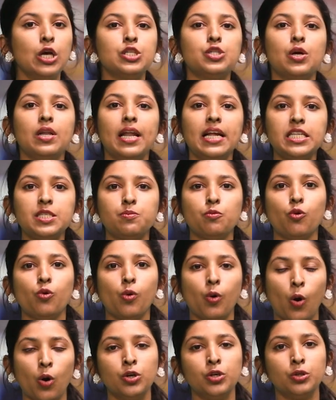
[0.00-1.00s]
So let's
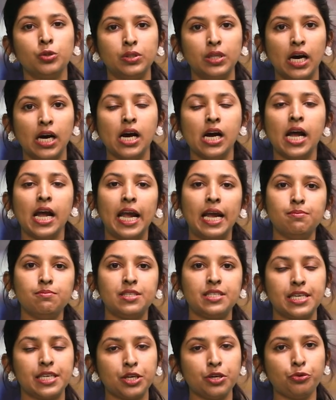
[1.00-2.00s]
move on to the
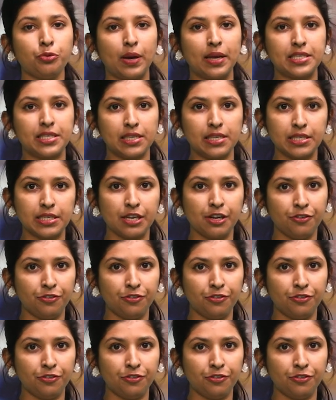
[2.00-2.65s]
MCQ questions